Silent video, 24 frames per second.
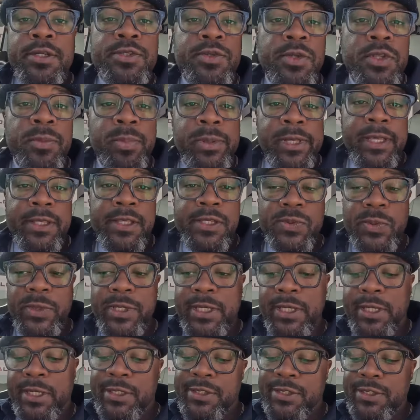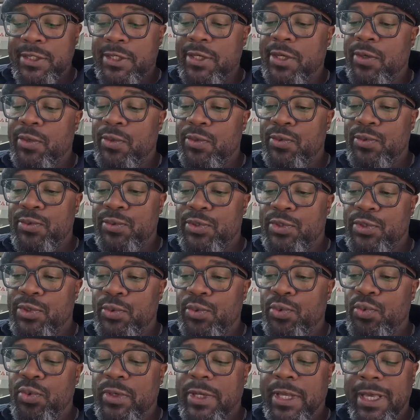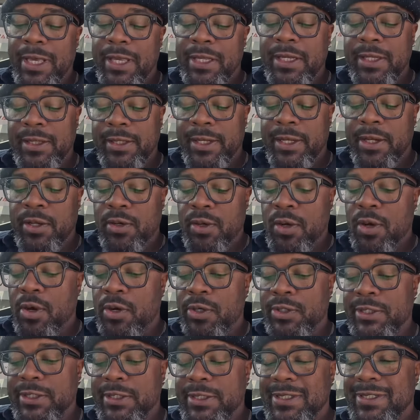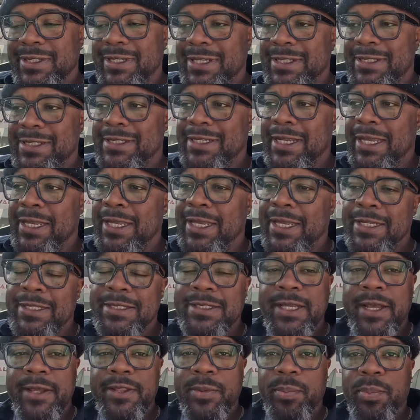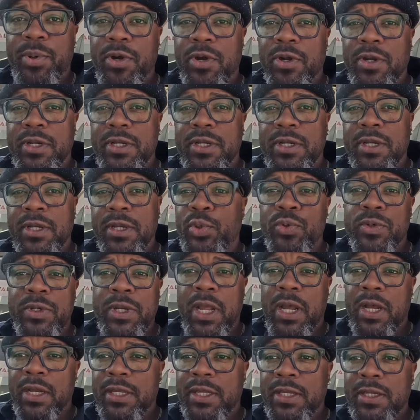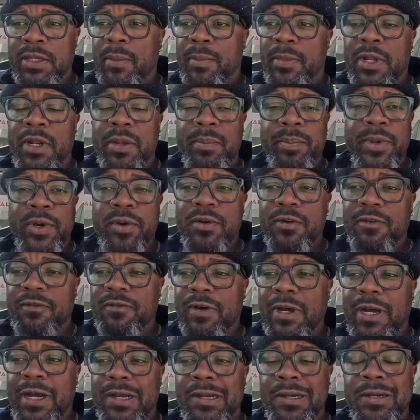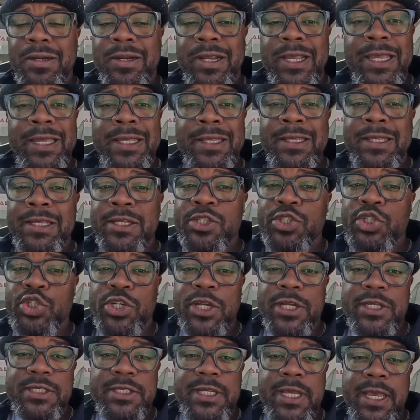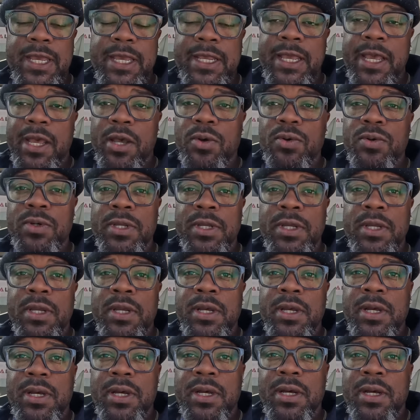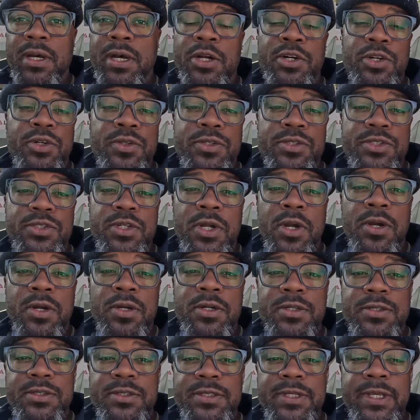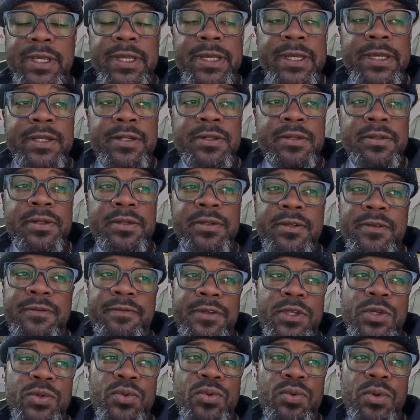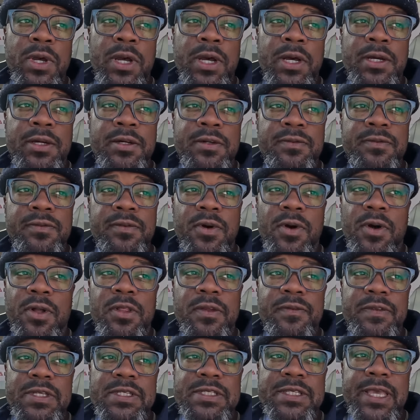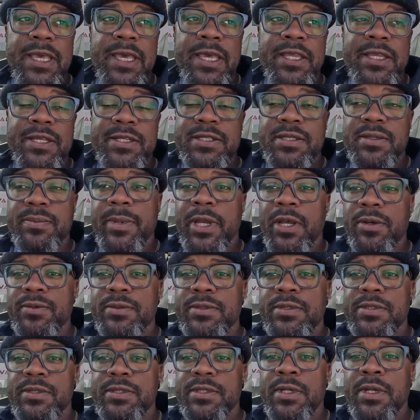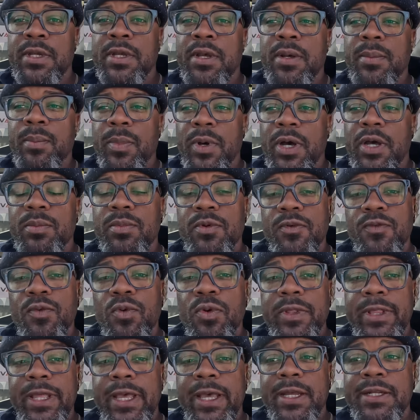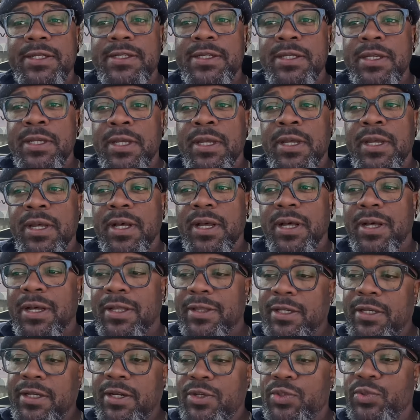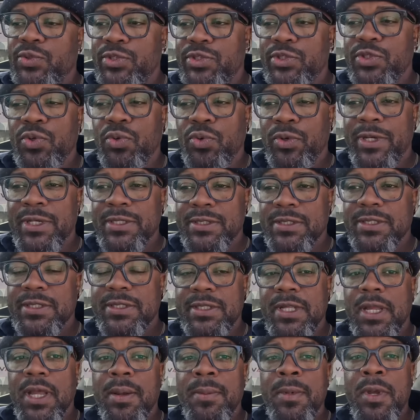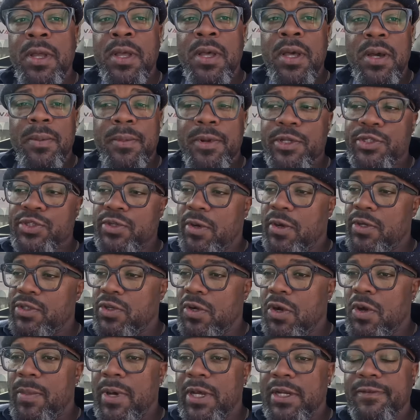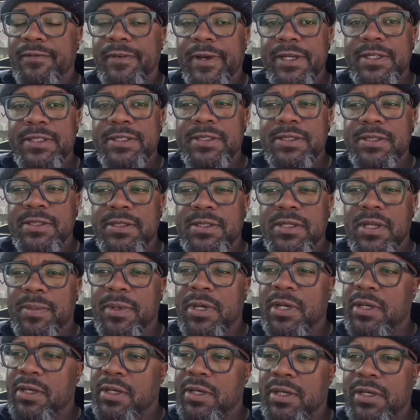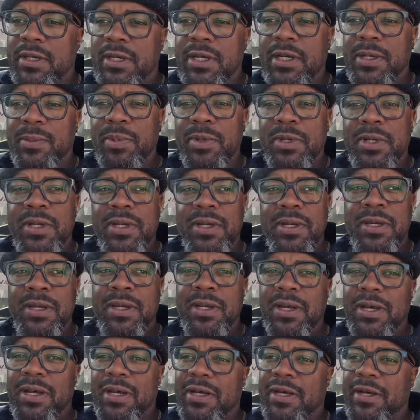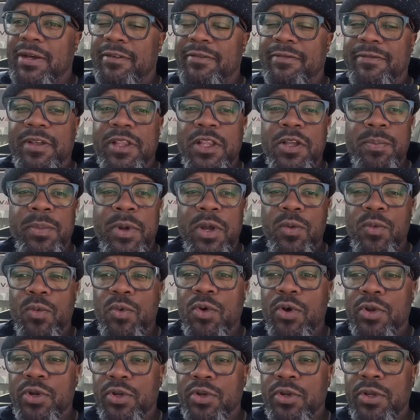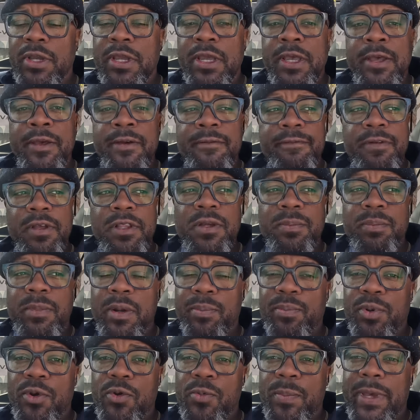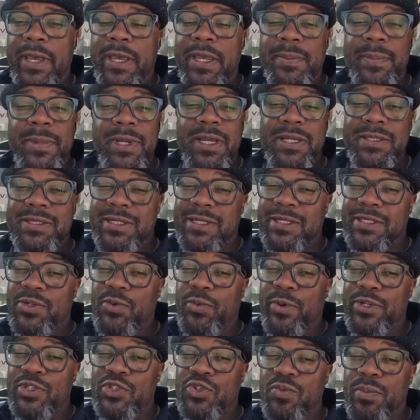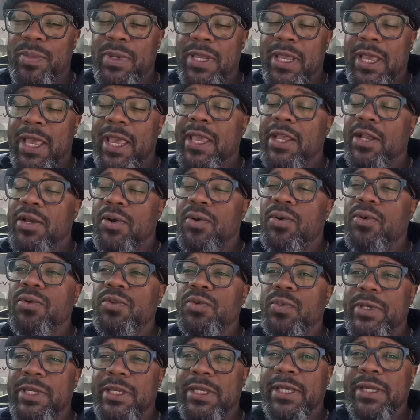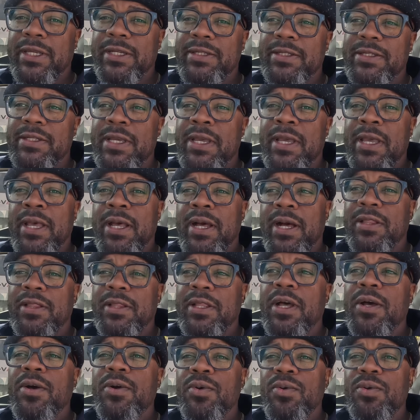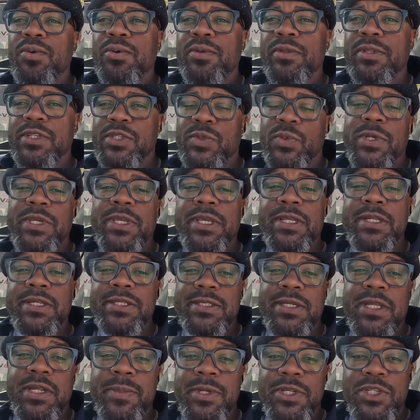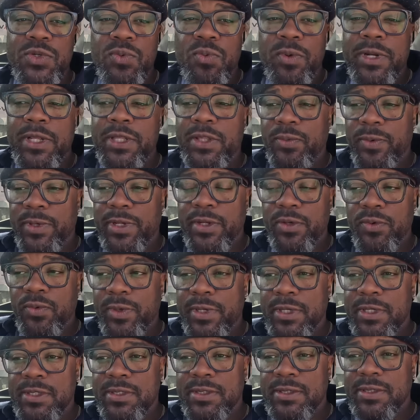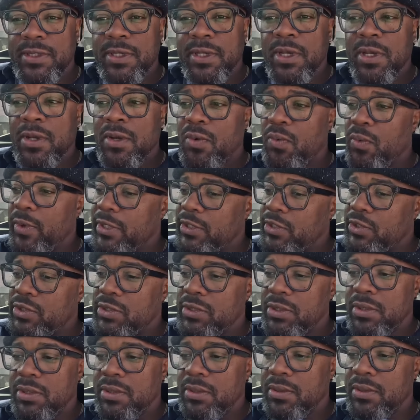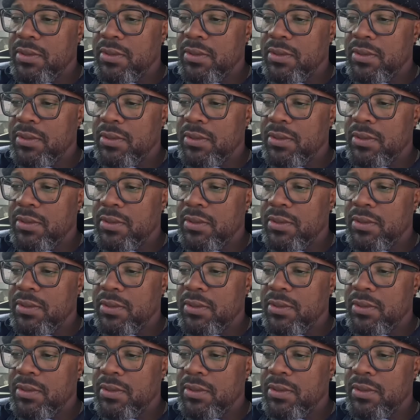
So the plan this weekend is to go to Canyonland or Arches and stay inside the park boondocking. I'm gonna build a fire and then just hang out uh, under the stars and the view of all of these canyons and mountains. But before that, uh, the country store is the stop. I'm going to charge all my devices. I'm going to hook up, uh, fill up my water, fill up my propane because it is going to be a cold weekend. The low this weekend is going to be 23 degrees, which